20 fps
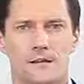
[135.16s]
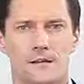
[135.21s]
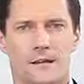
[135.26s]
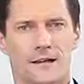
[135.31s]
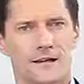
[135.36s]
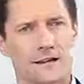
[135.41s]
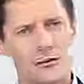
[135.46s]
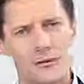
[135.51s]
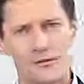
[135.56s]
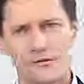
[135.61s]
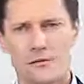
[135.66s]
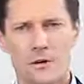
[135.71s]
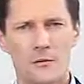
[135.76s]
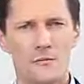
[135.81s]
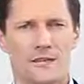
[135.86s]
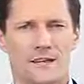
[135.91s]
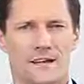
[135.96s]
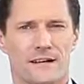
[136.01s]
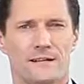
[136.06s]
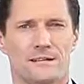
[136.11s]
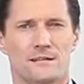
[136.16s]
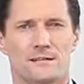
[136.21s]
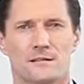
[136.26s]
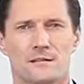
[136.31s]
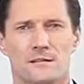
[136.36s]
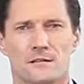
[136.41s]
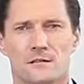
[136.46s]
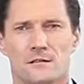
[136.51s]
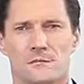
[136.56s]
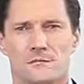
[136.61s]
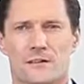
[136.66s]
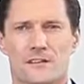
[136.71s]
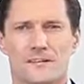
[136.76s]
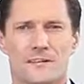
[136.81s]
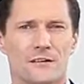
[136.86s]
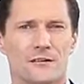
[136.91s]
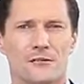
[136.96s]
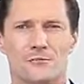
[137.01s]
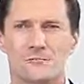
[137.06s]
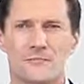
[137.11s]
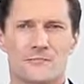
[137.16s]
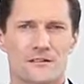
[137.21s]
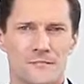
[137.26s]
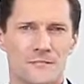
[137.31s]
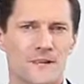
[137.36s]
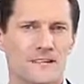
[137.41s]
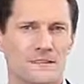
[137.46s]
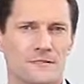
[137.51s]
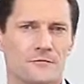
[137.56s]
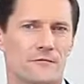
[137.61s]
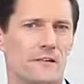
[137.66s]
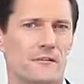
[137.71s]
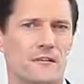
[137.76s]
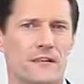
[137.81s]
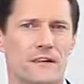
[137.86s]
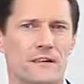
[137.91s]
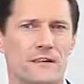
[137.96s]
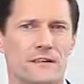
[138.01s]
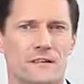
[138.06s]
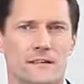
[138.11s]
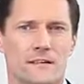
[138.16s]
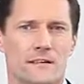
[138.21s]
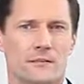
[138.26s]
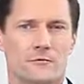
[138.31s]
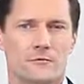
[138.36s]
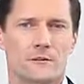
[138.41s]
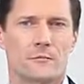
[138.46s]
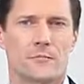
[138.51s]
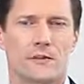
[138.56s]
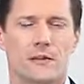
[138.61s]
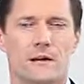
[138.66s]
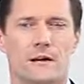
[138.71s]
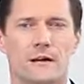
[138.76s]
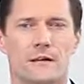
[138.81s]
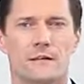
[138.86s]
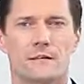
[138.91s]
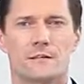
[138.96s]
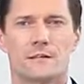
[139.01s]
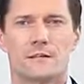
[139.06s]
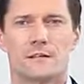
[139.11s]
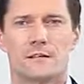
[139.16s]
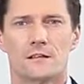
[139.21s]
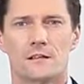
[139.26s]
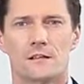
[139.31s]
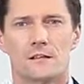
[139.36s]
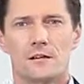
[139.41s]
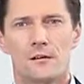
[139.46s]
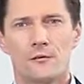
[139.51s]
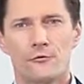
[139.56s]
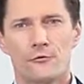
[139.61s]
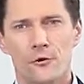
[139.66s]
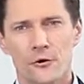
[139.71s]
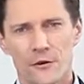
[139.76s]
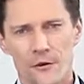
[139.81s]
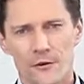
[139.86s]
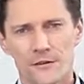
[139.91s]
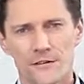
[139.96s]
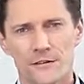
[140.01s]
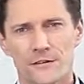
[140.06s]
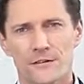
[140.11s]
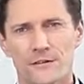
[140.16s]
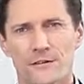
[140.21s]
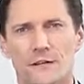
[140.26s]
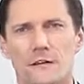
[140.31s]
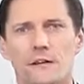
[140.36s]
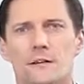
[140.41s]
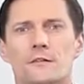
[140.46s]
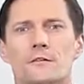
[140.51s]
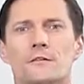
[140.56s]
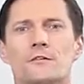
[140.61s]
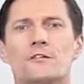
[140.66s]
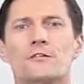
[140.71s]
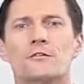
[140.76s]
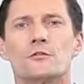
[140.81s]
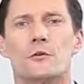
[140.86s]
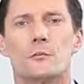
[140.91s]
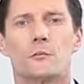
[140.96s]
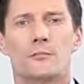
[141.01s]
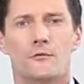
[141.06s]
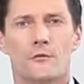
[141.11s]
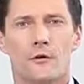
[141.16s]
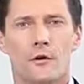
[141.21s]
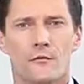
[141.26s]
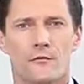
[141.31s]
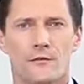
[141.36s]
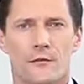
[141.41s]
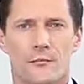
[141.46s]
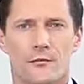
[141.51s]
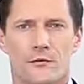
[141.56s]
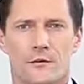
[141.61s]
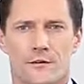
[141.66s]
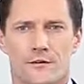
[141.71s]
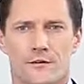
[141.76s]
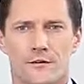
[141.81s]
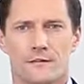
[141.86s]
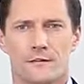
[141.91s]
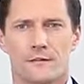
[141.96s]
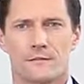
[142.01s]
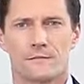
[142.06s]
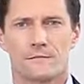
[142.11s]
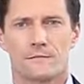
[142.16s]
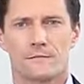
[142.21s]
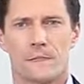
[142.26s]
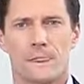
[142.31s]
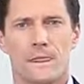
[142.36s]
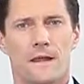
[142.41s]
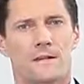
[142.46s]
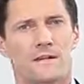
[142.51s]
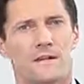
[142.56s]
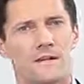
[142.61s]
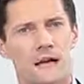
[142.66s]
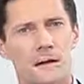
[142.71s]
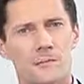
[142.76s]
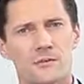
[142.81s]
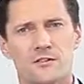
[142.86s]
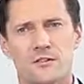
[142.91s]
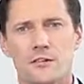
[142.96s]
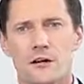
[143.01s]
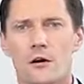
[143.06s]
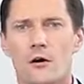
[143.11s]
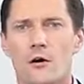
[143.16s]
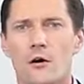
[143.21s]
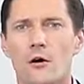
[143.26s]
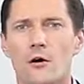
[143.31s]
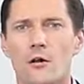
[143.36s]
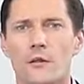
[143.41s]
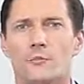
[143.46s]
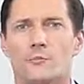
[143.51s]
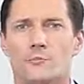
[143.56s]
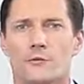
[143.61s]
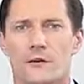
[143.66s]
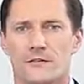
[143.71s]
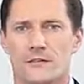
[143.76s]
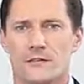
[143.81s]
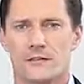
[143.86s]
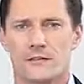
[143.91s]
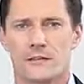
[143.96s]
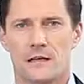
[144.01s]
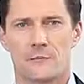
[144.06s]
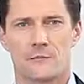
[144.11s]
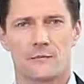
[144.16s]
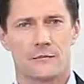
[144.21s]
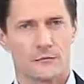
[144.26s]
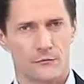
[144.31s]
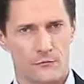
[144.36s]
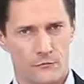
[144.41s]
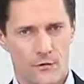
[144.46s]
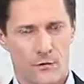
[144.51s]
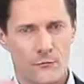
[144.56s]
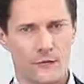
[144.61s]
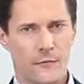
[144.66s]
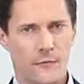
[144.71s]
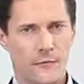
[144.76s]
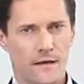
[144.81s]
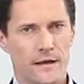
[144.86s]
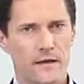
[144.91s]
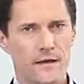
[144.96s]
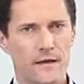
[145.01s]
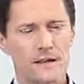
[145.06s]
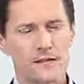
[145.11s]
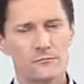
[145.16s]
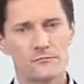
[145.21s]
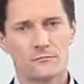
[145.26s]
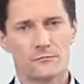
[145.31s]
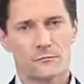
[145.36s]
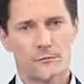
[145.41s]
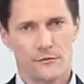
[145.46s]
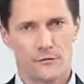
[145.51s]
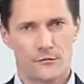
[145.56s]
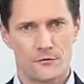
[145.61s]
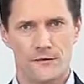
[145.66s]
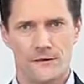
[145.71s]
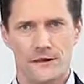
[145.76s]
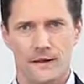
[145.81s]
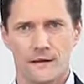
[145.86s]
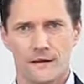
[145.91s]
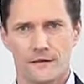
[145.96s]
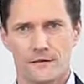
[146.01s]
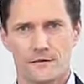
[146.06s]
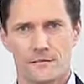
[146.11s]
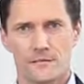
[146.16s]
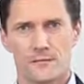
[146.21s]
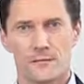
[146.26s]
It looks complex, but SMET is very easy to apply. First, you need to observe the process and capture all process steps from the beginning to the end.